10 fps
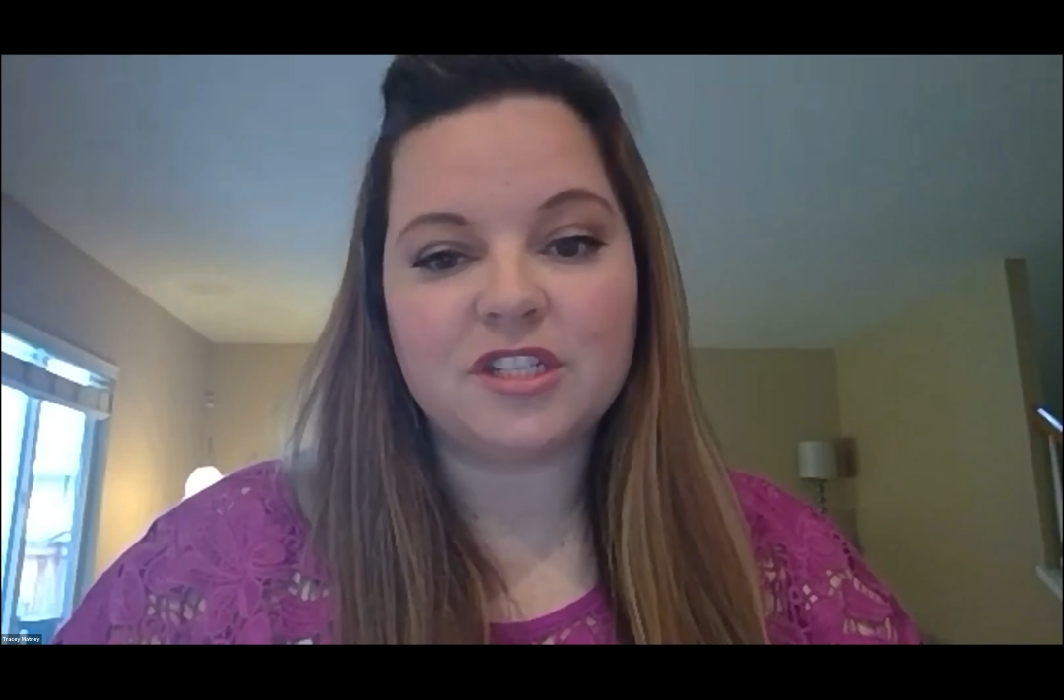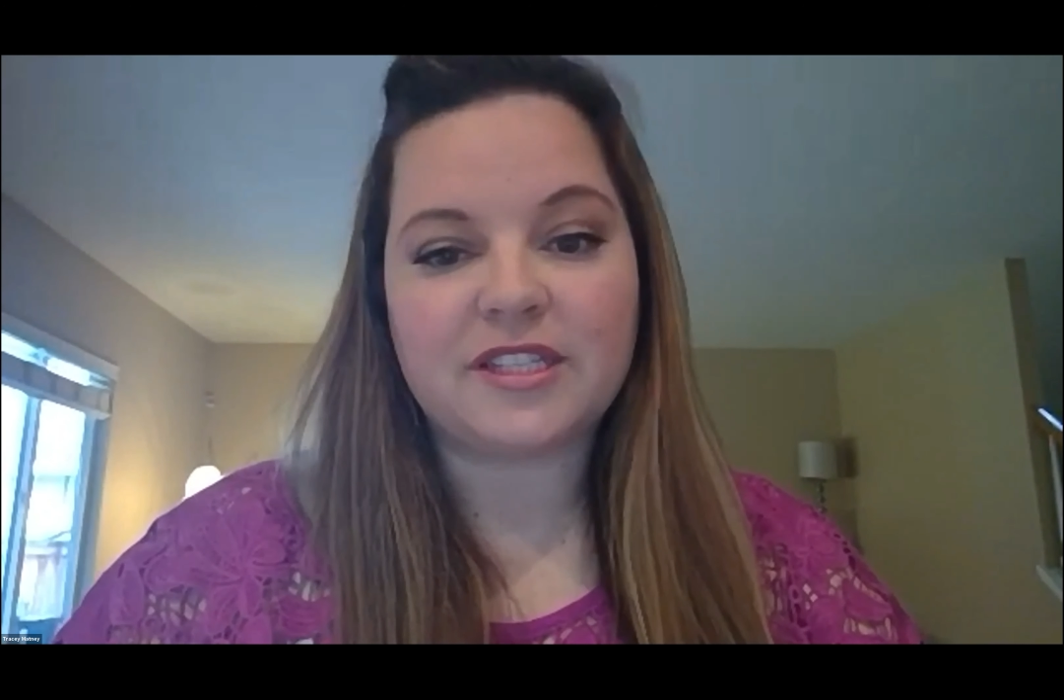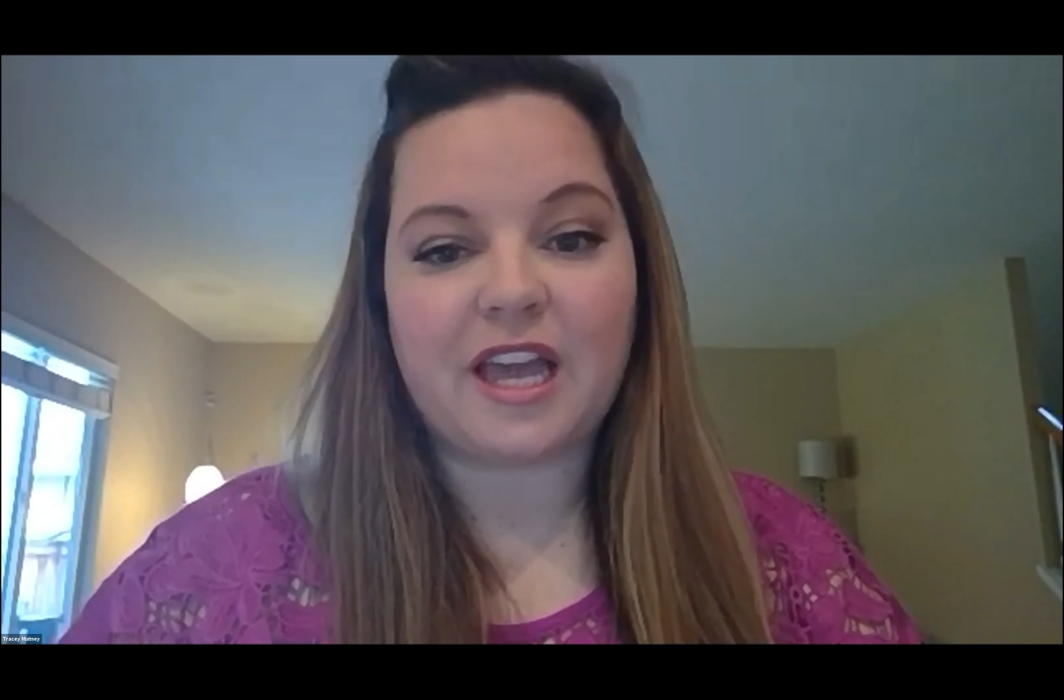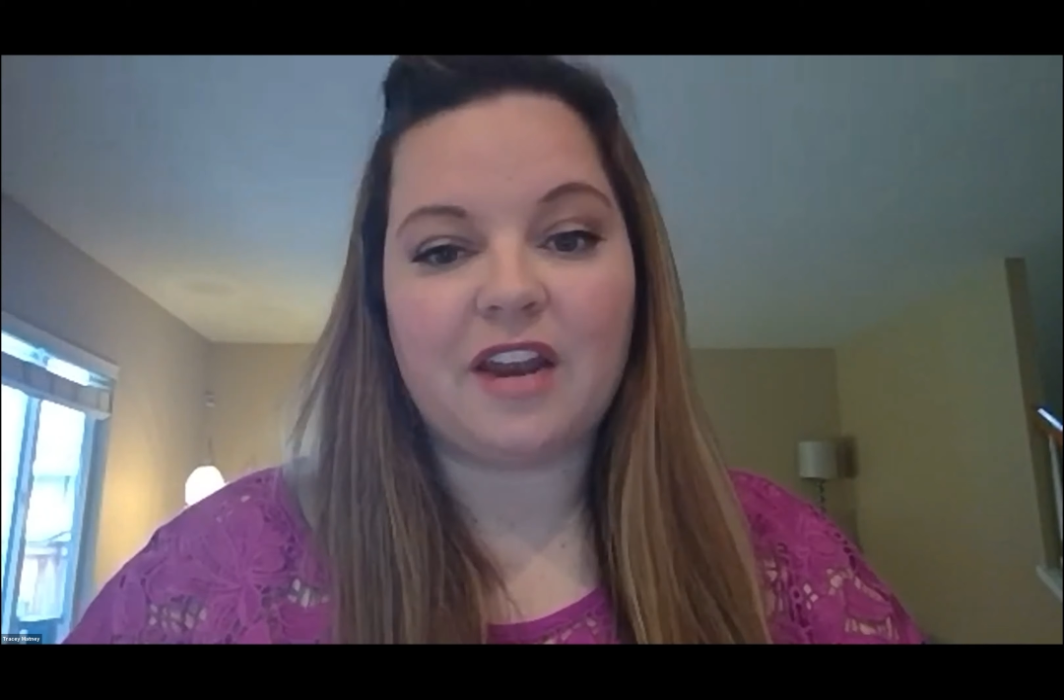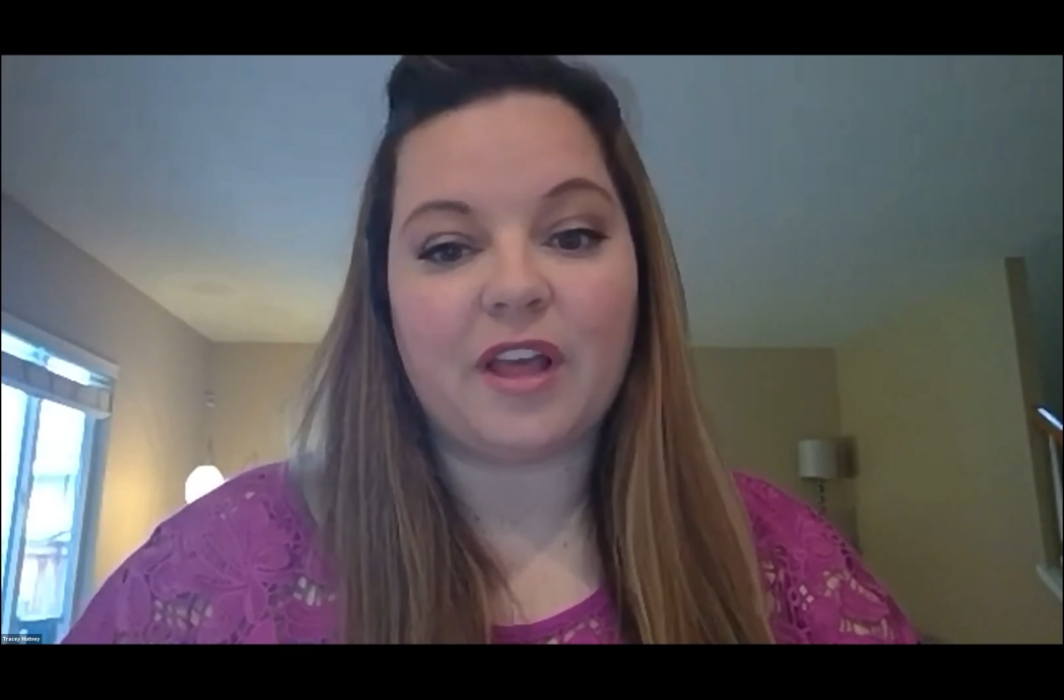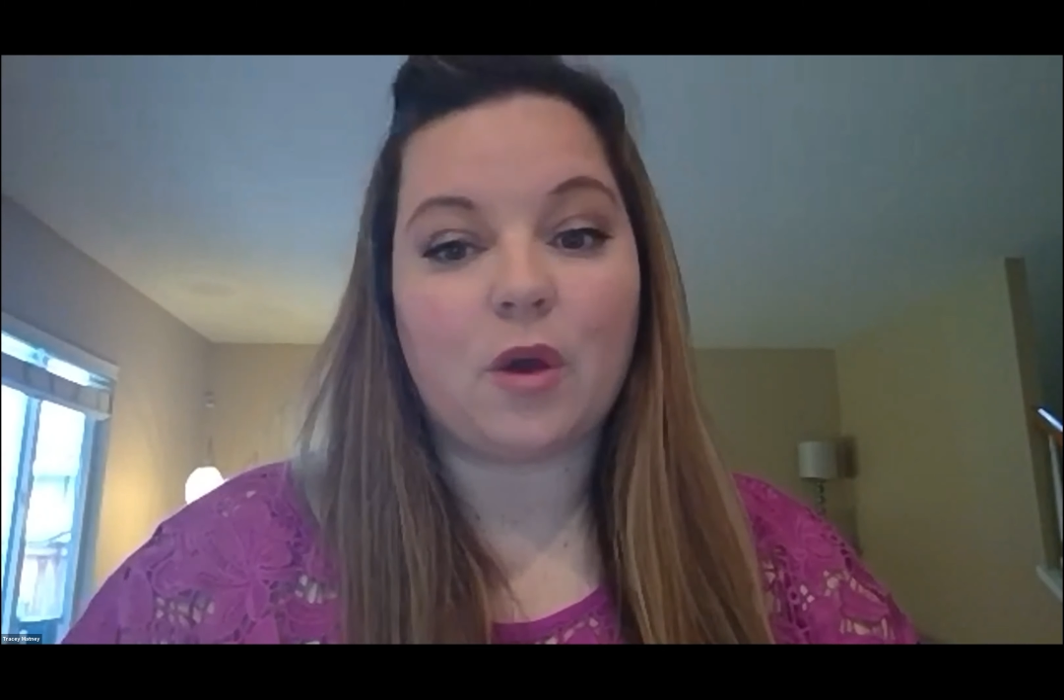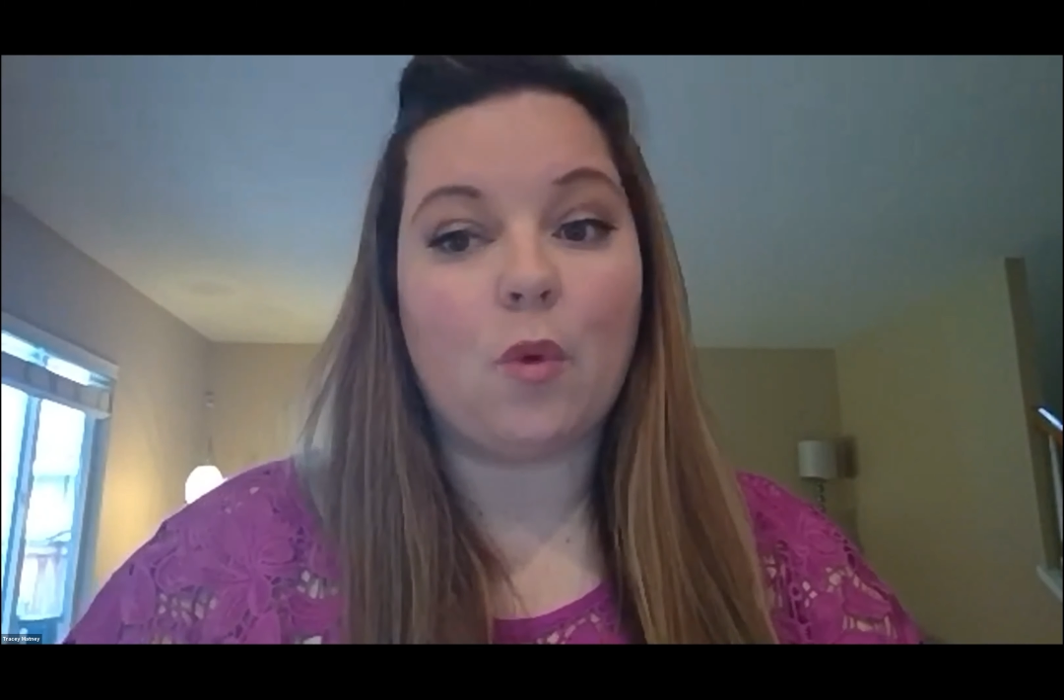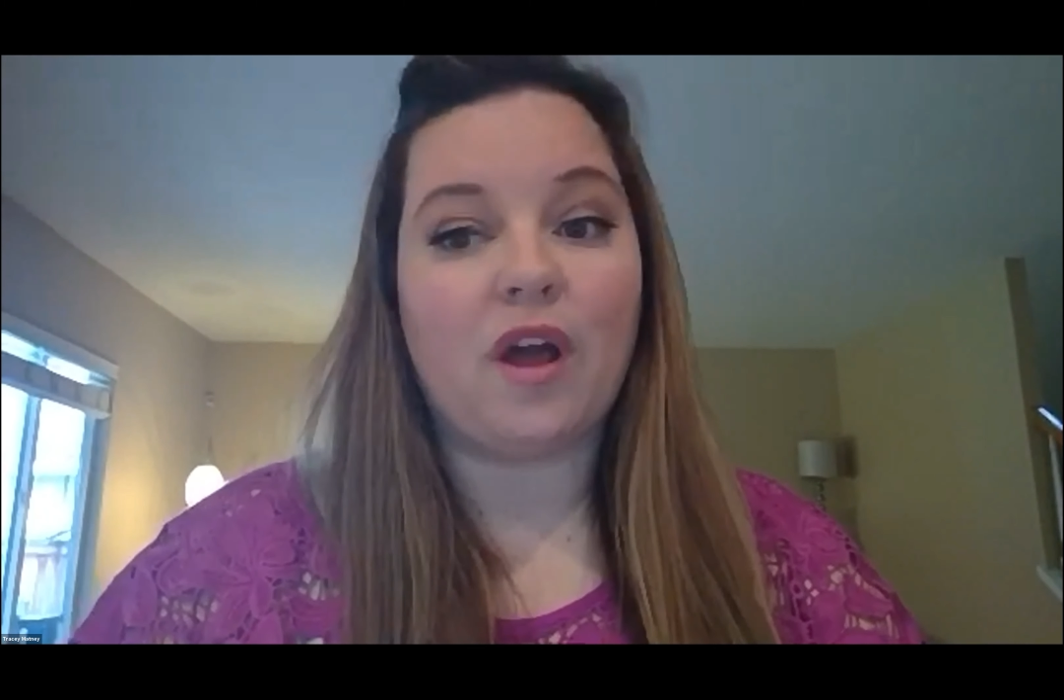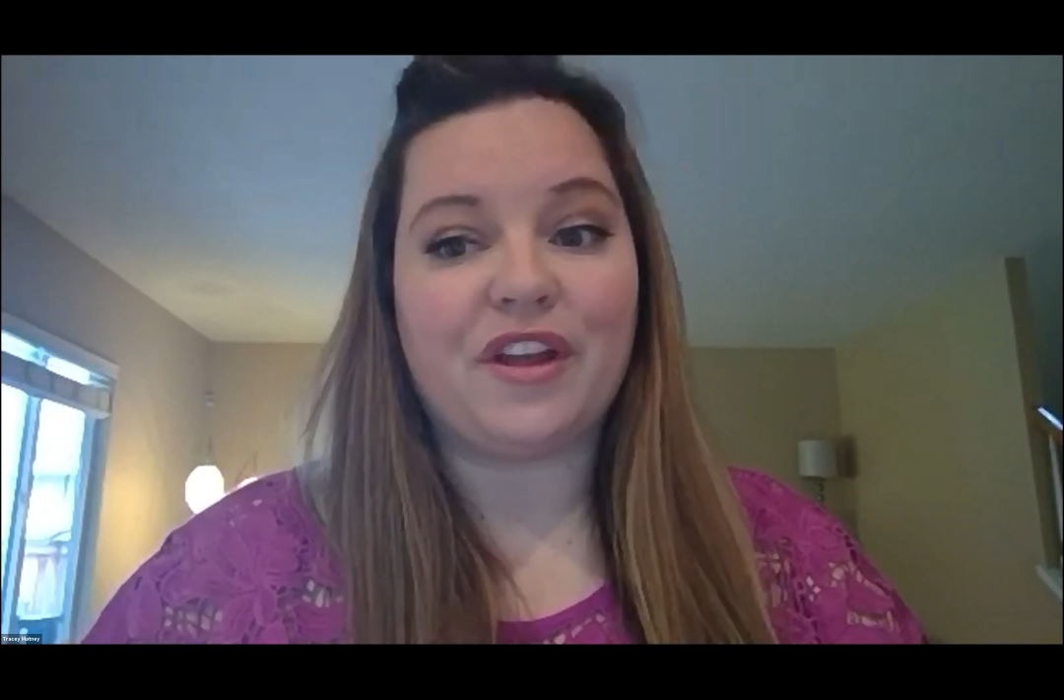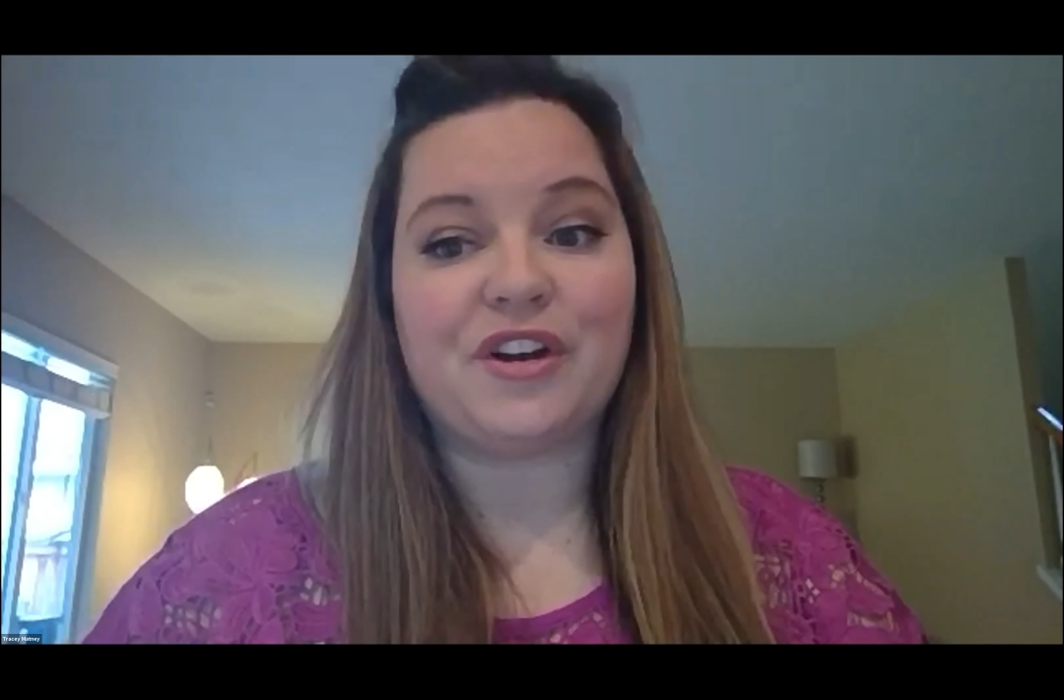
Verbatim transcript: just like, kind of like what